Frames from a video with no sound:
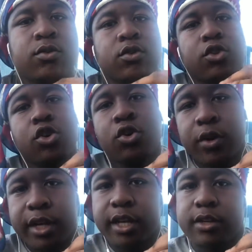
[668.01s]
knowing
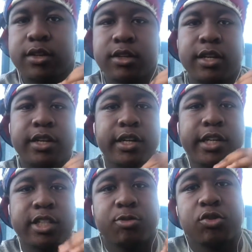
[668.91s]
that their
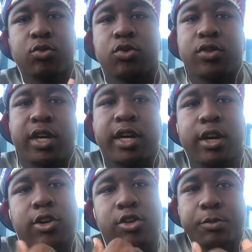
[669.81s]
husband will not
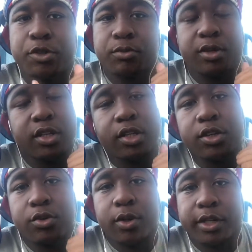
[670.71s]
harm them in any
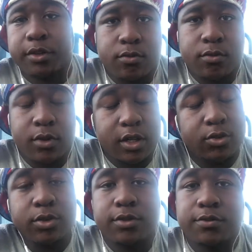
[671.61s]
way. That's
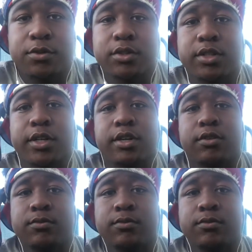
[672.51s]
what the future held.